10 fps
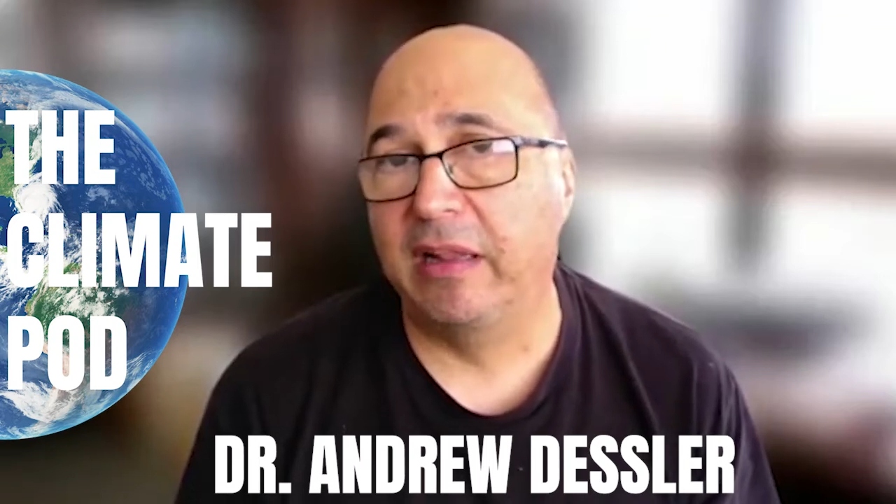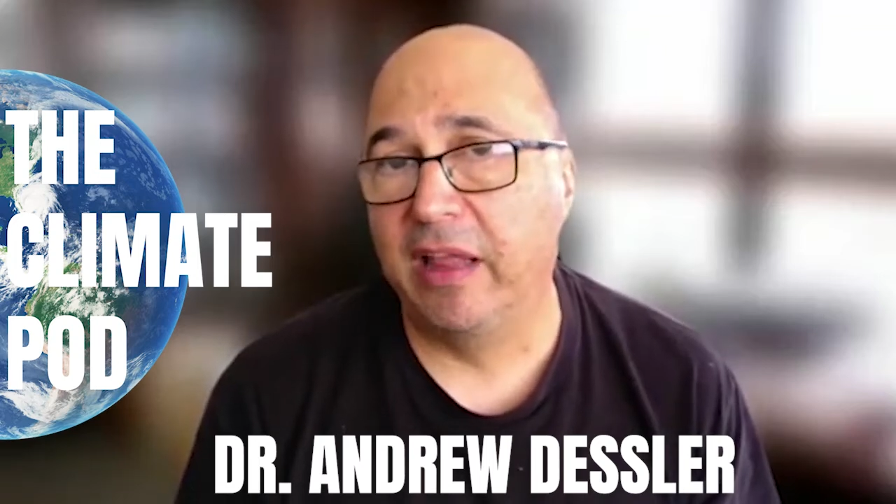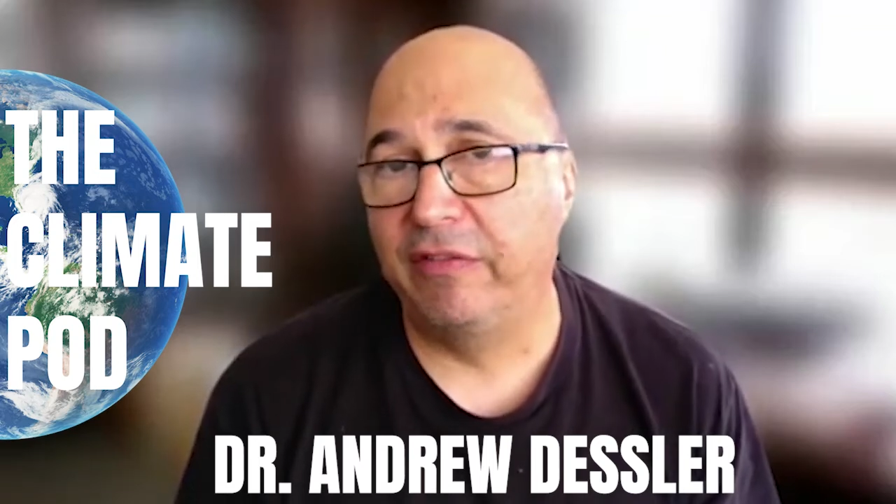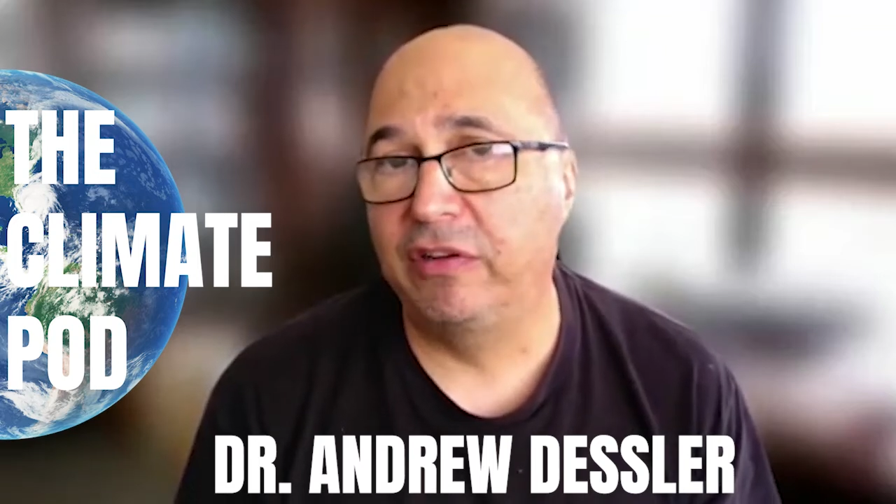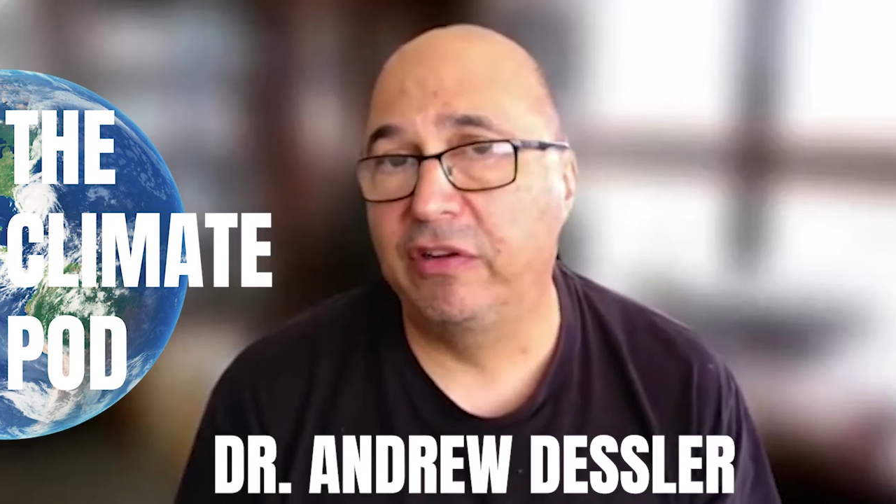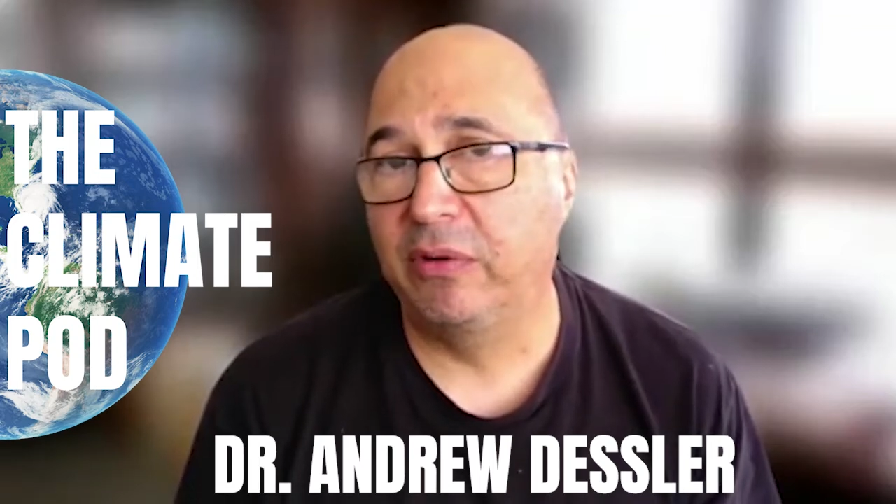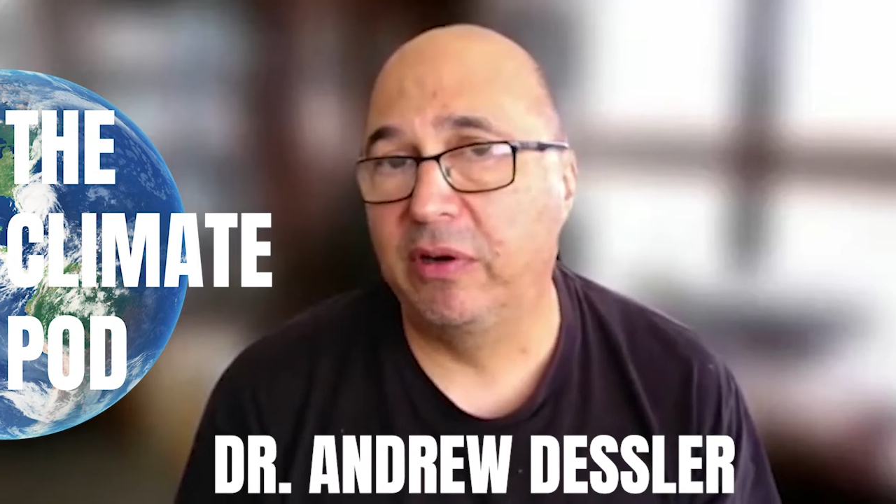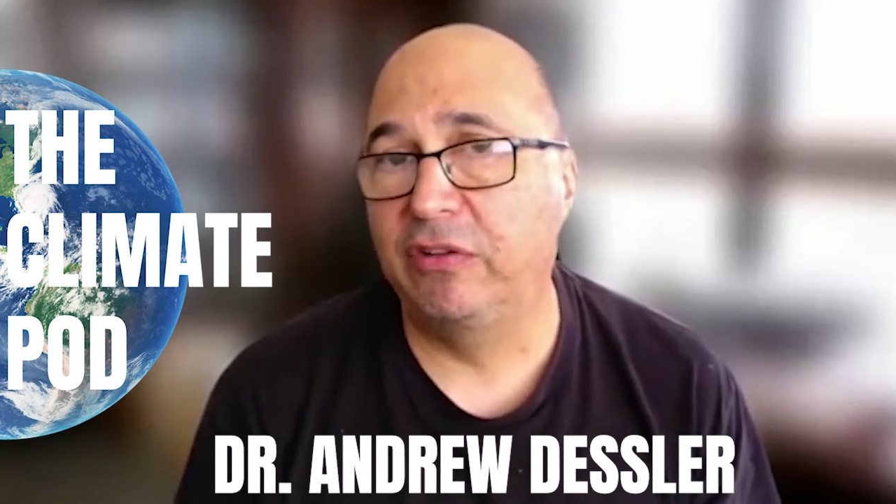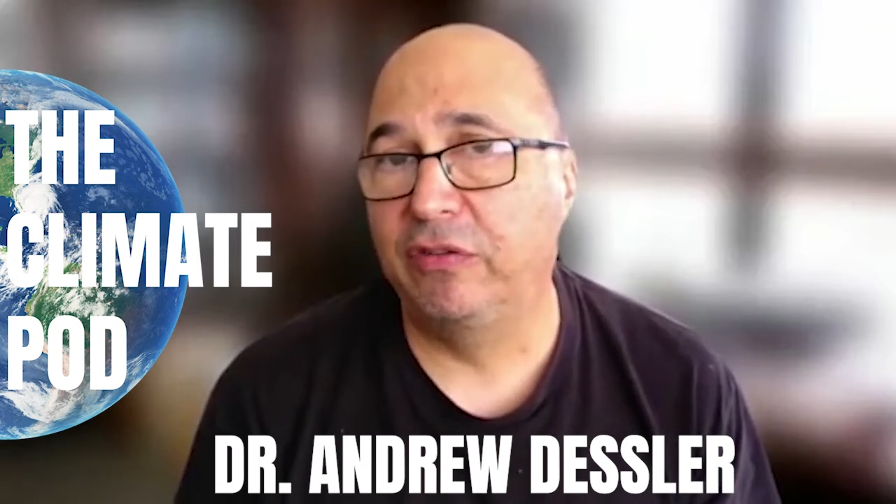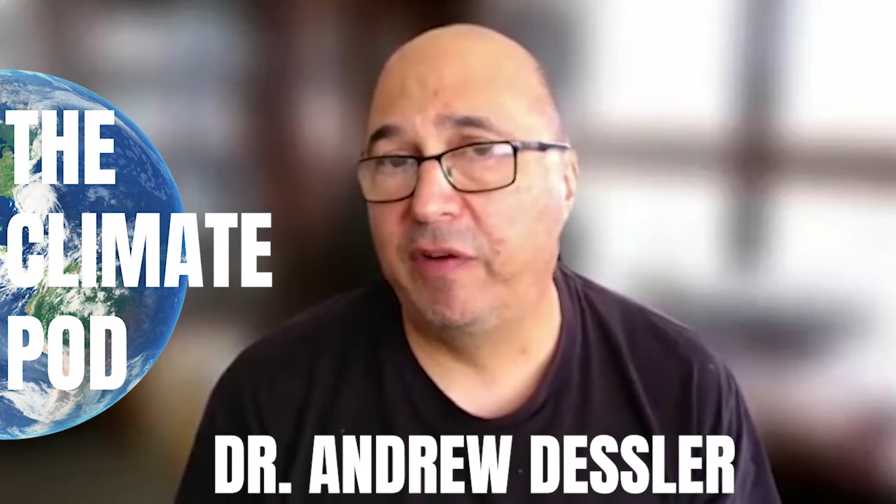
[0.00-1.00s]
11
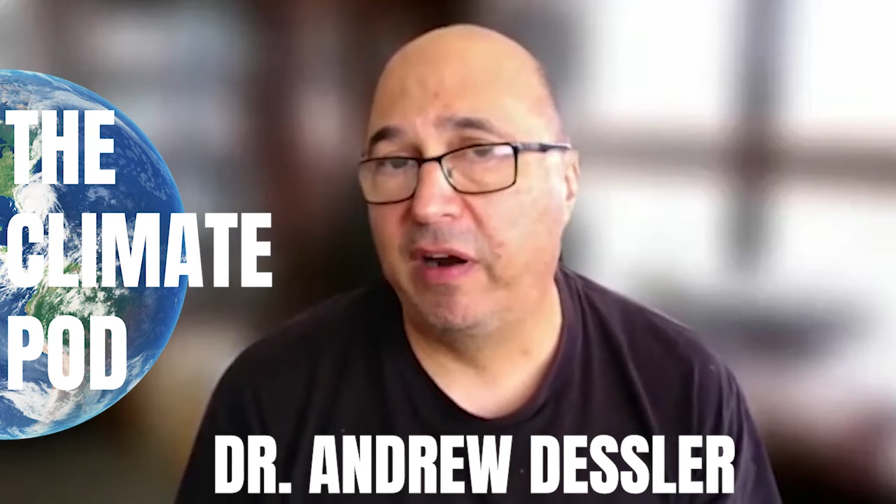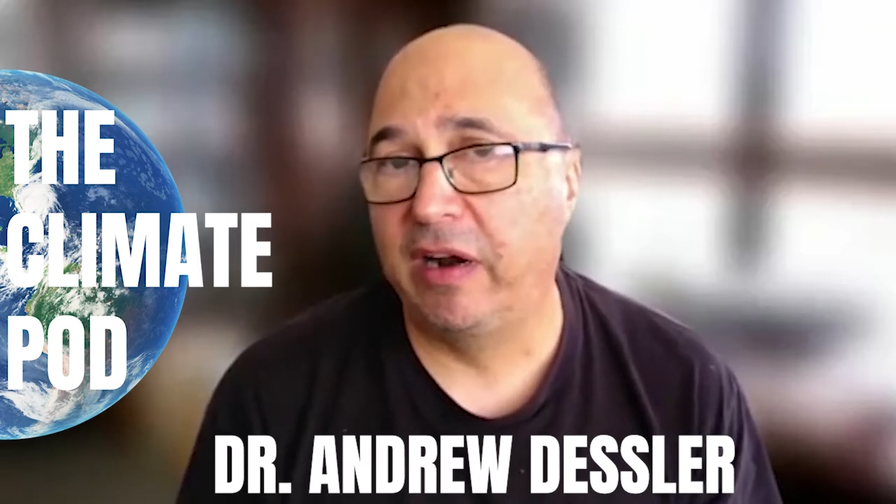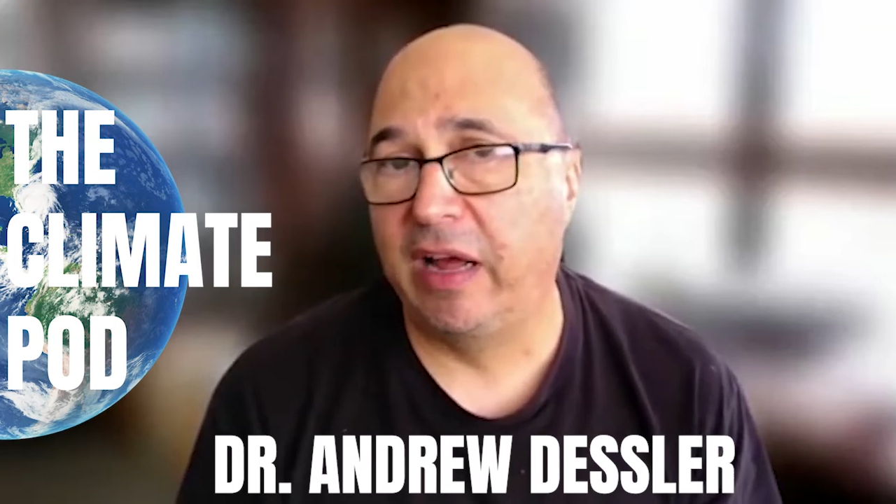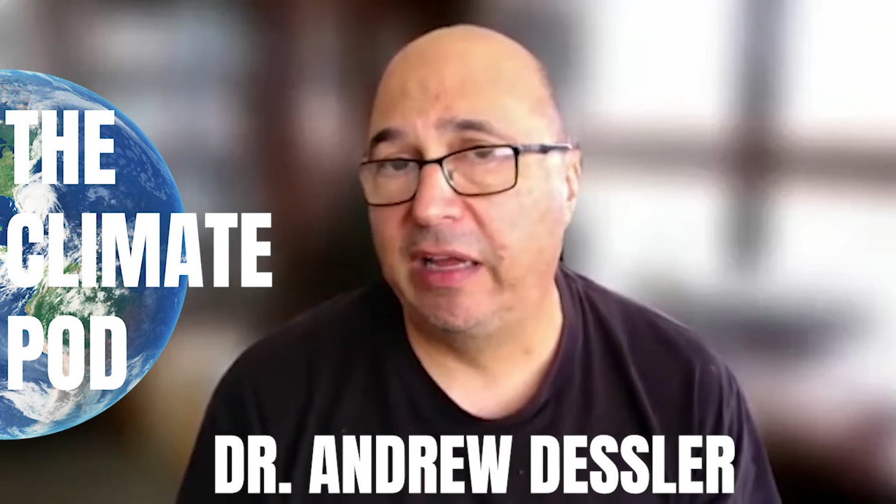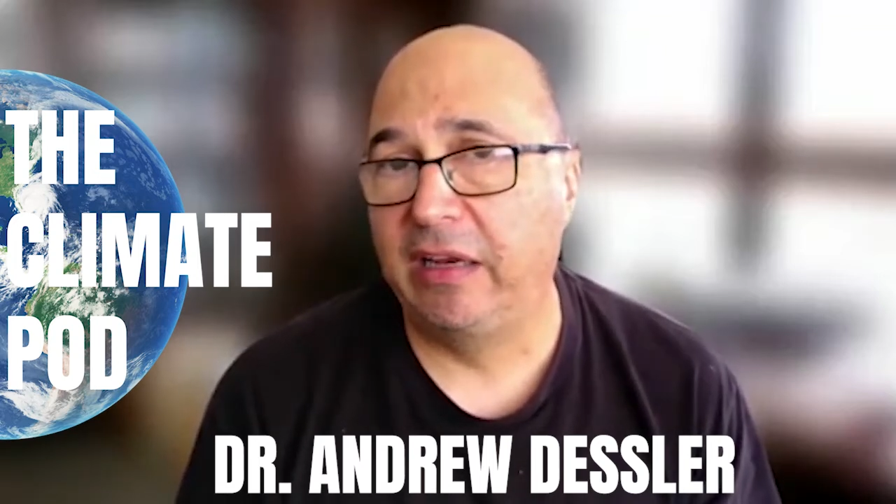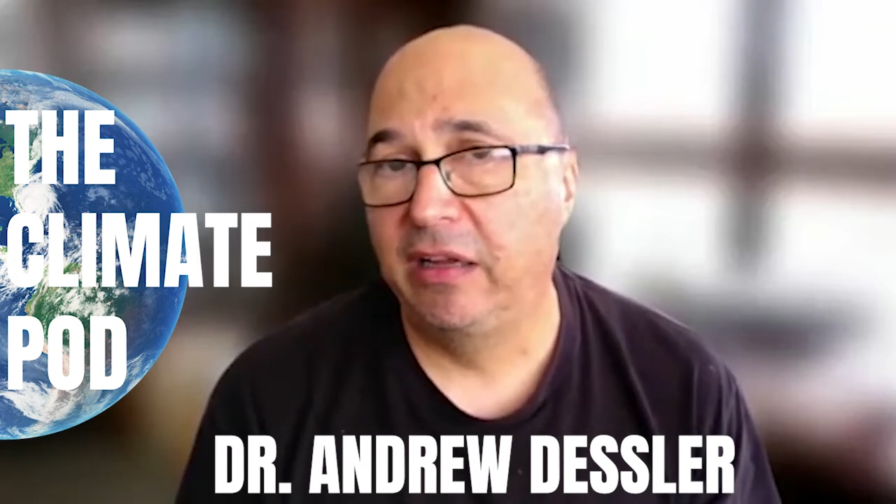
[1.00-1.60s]
degrees Fahrenheit.